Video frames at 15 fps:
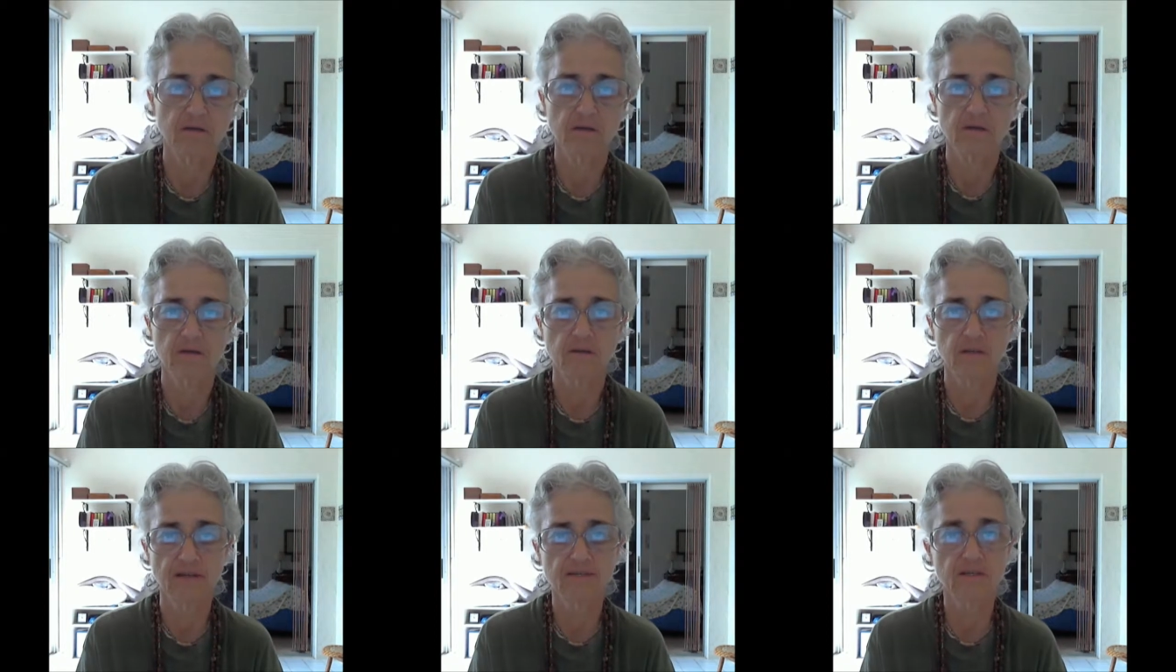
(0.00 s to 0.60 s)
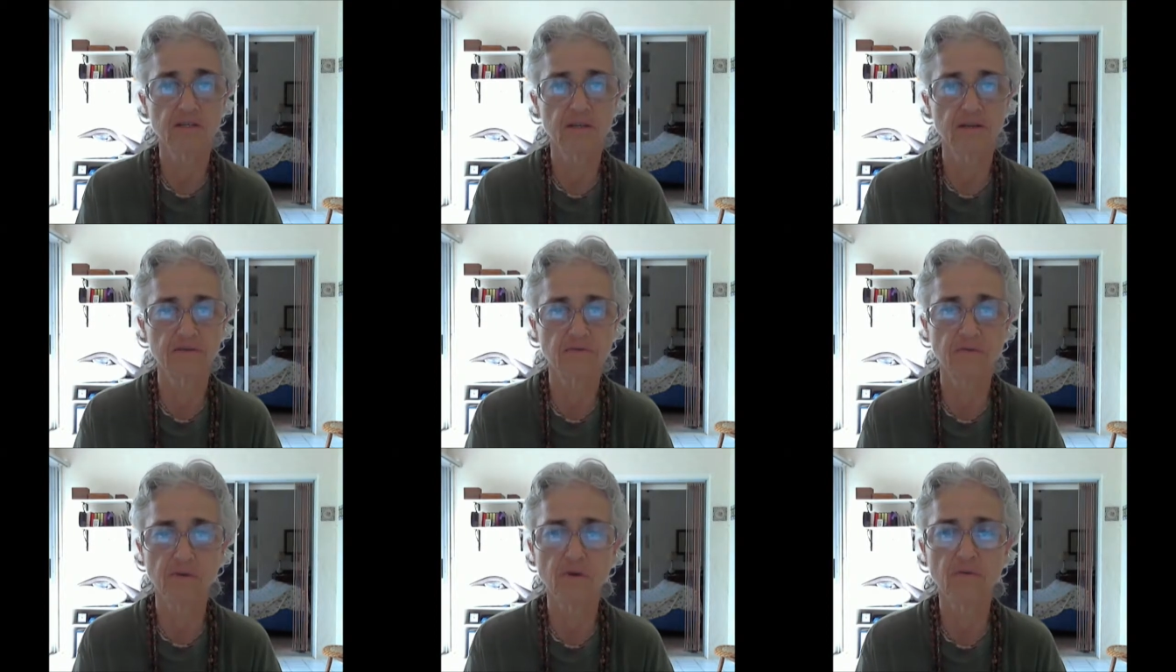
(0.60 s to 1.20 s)
less and less
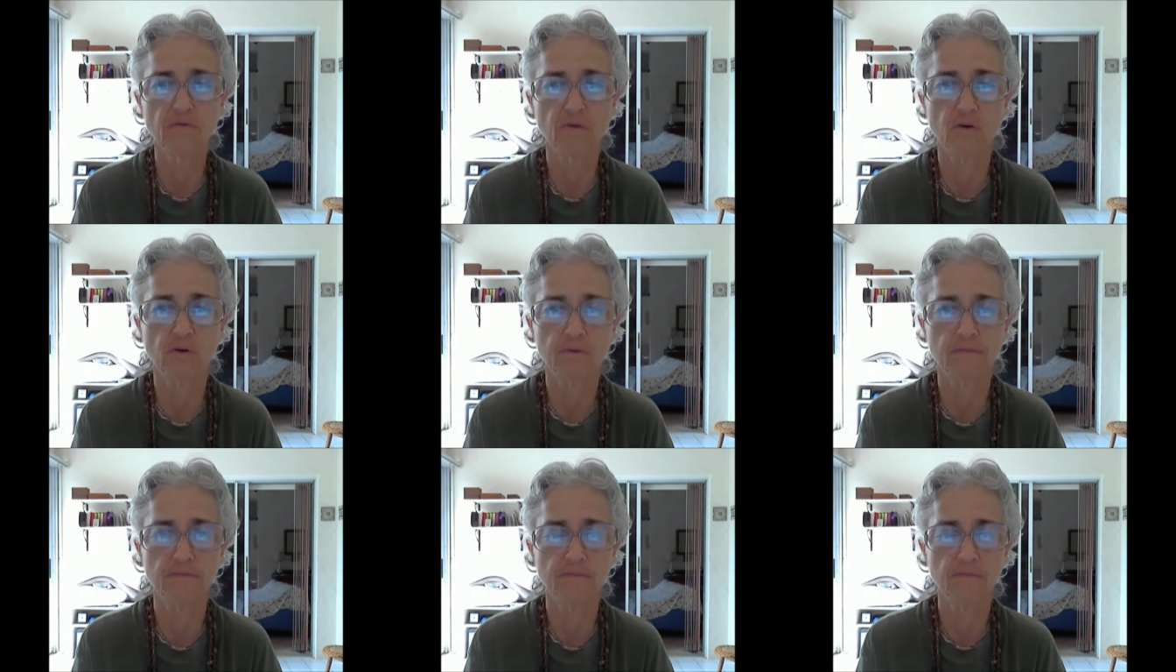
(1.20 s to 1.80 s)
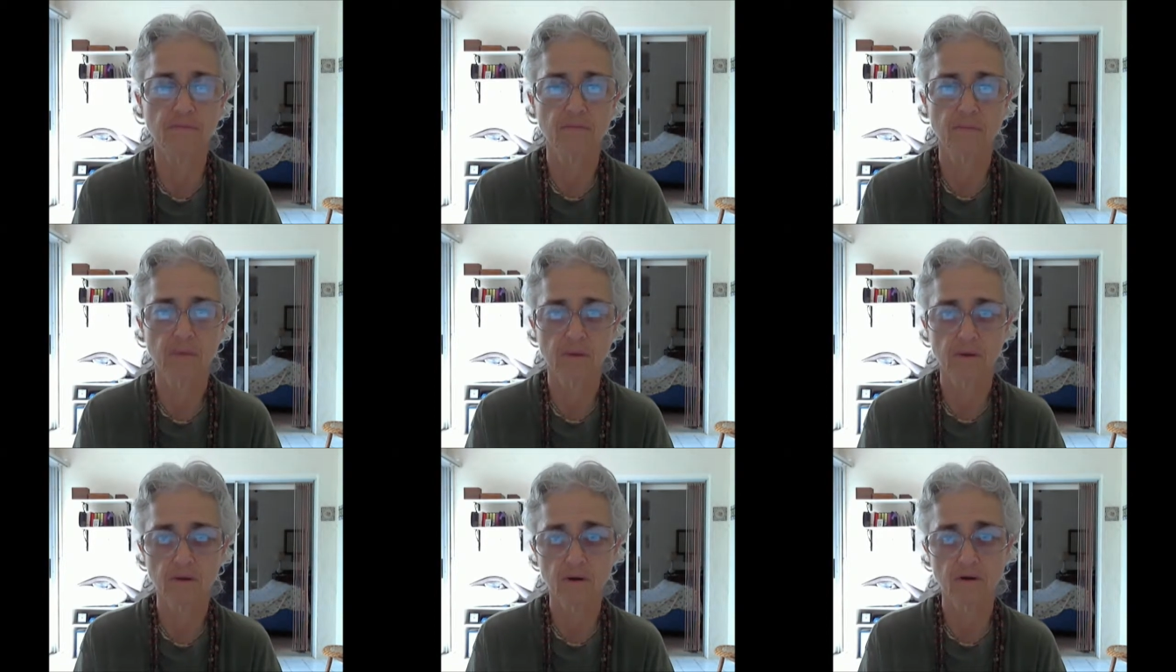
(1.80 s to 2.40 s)
fearful
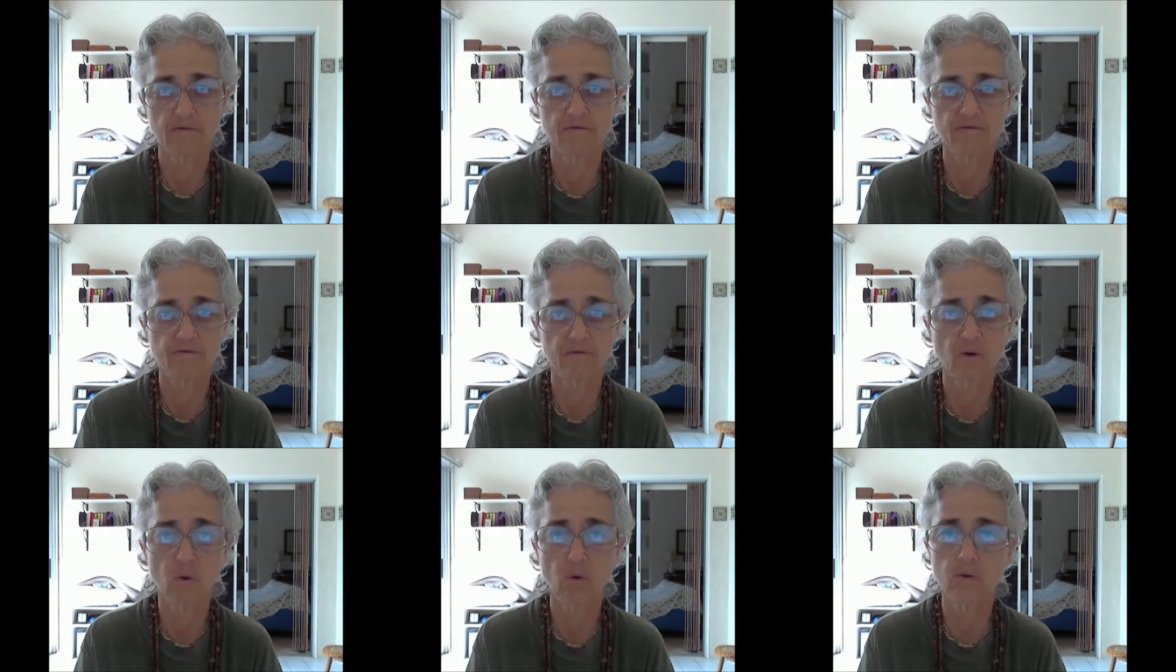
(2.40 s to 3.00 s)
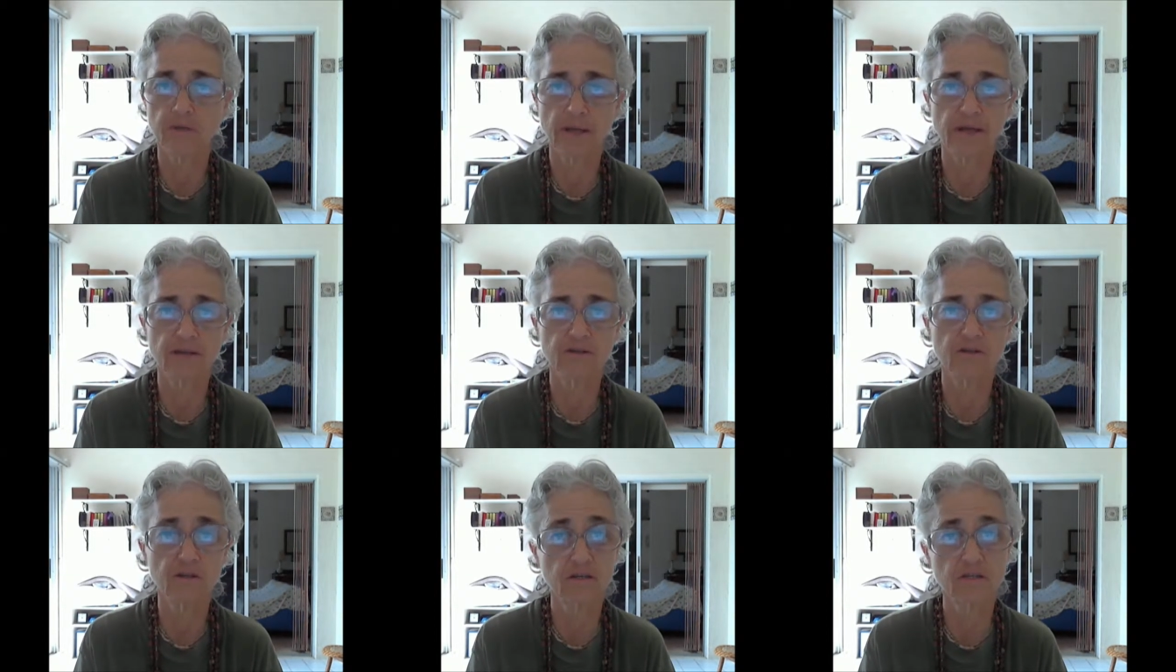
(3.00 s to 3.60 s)
of old
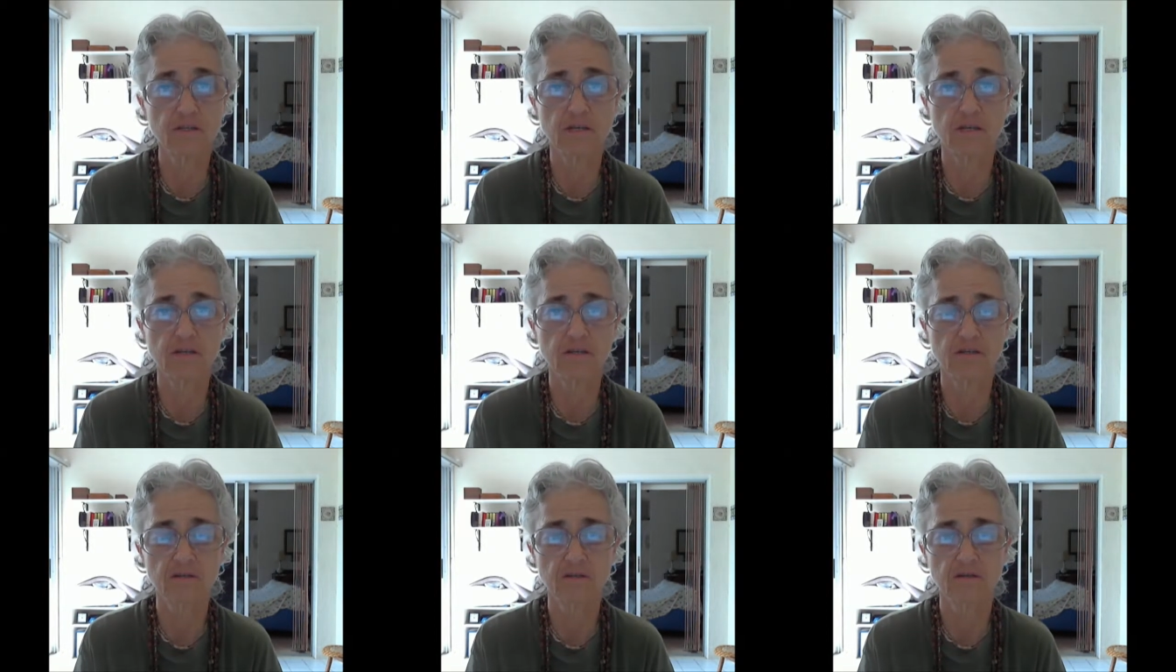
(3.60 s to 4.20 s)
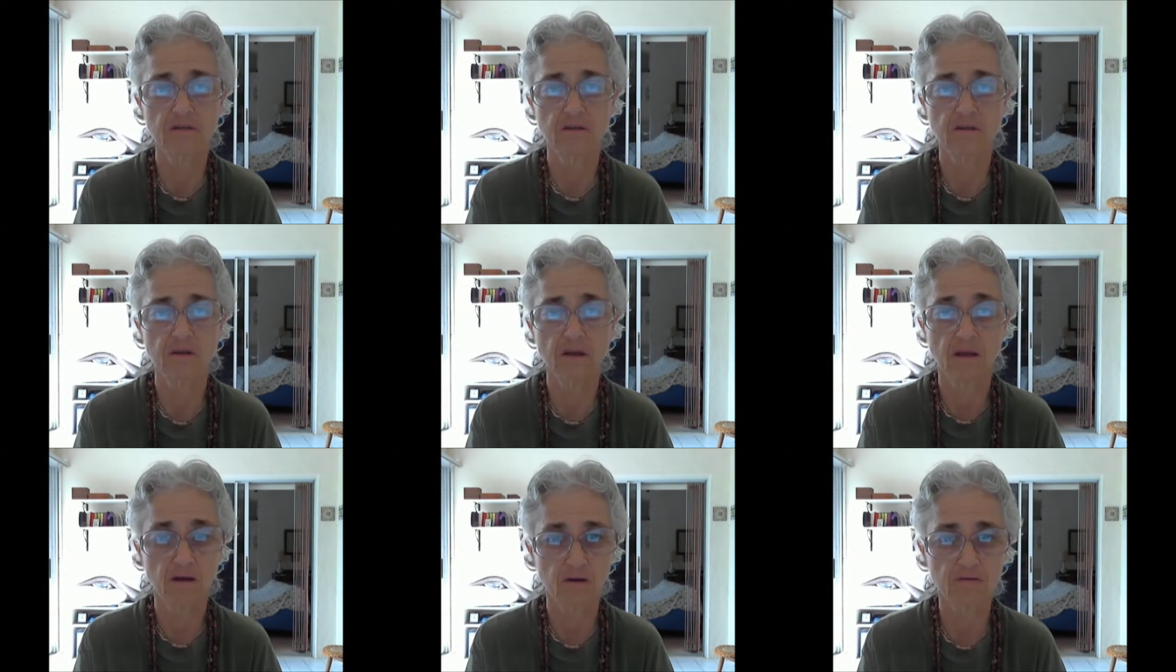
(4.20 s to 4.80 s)
age, disease,
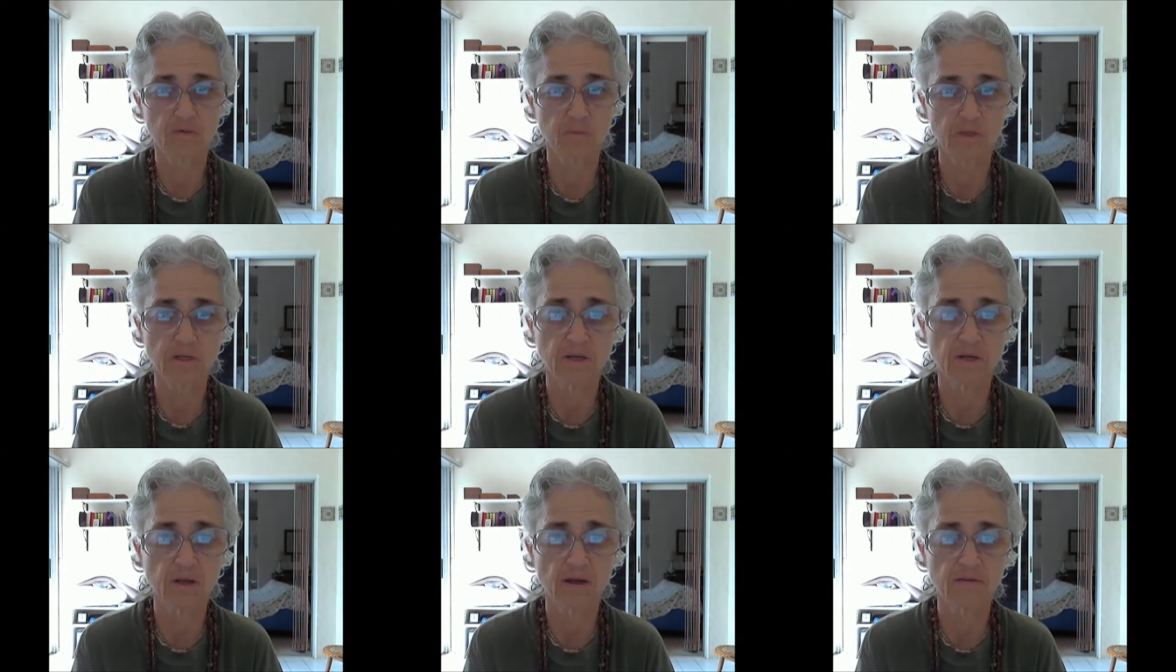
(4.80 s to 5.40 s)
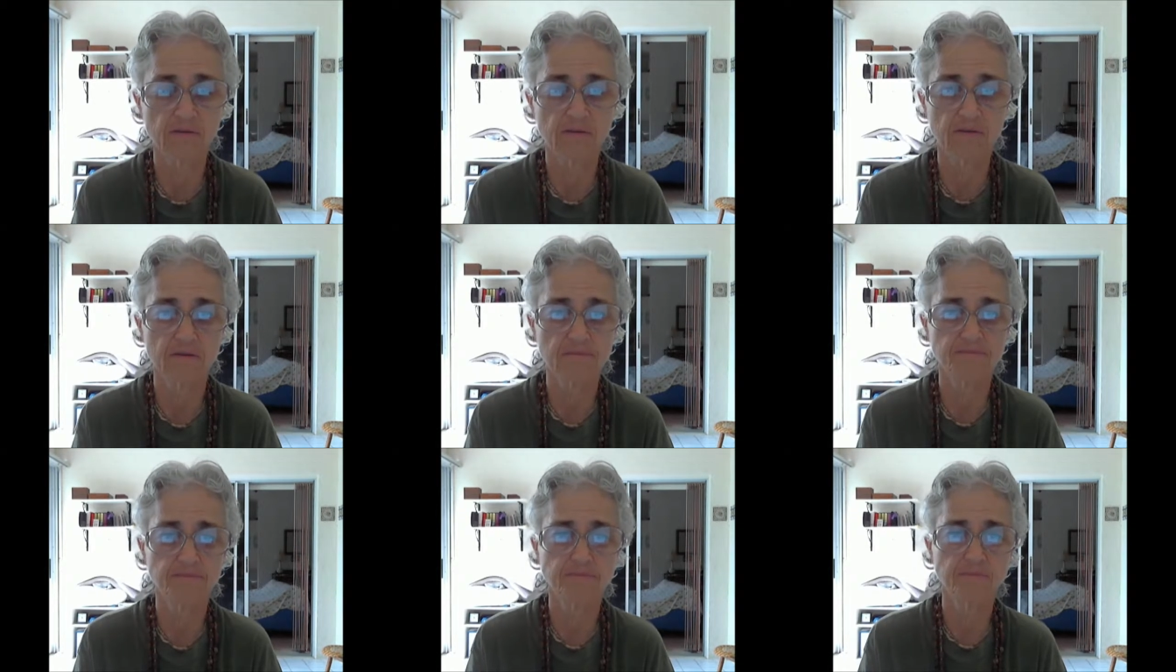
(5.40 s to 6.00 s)
and ultimately death.
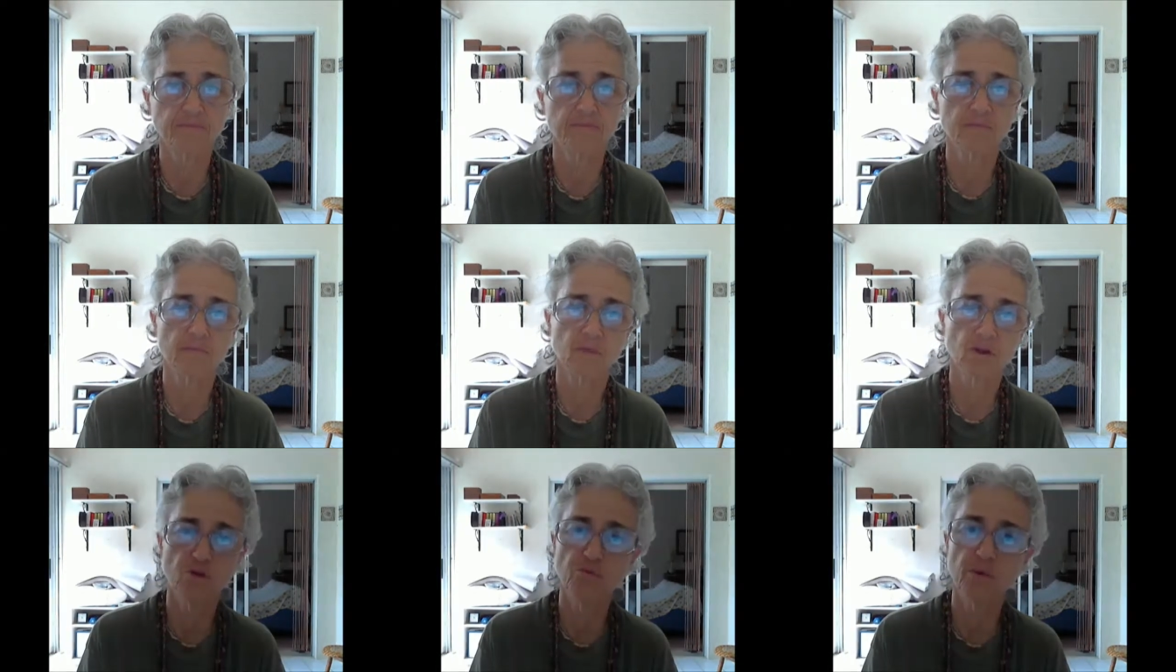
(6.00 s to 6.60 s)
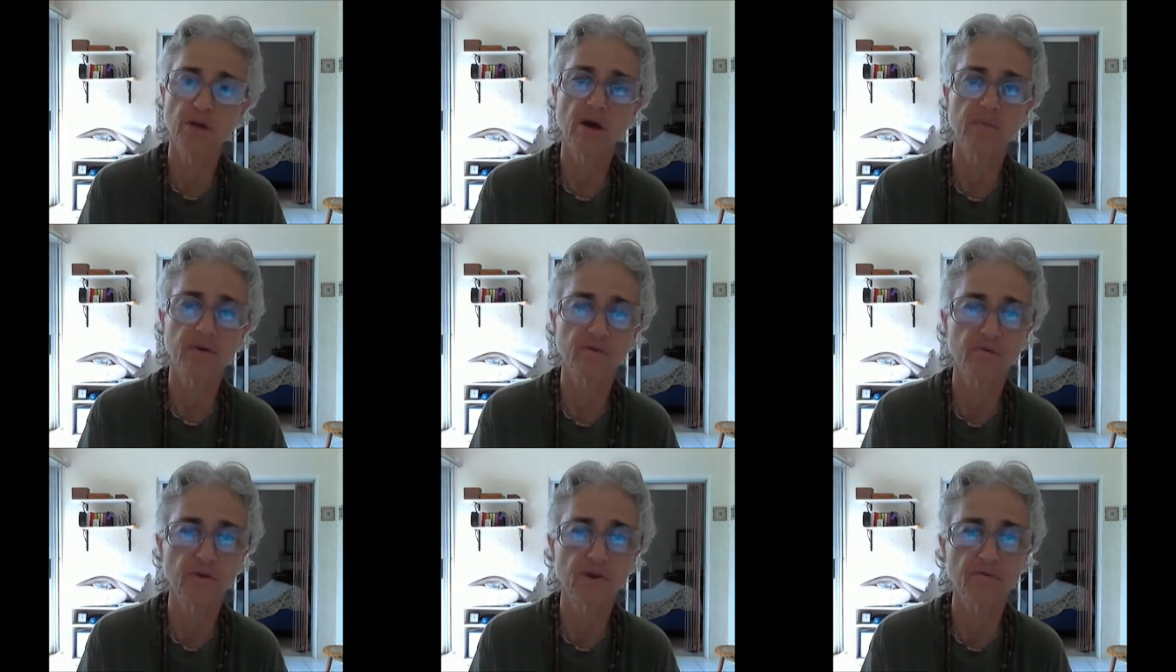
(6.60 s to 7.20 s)
Should be coming
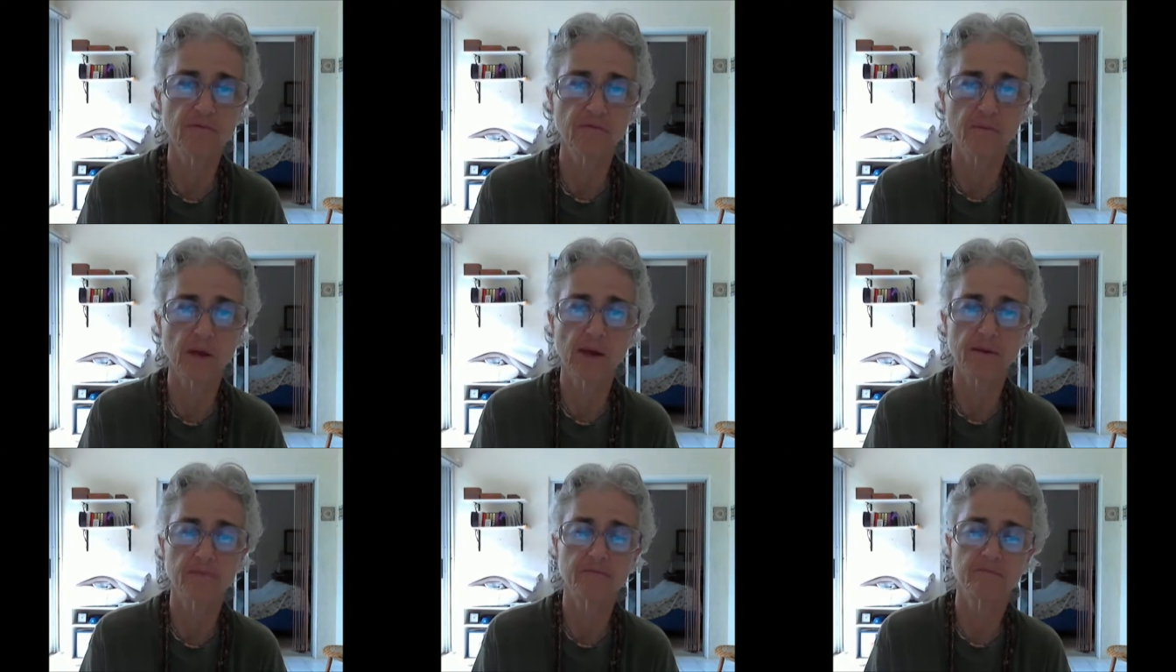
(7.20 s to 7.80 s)
freed from that.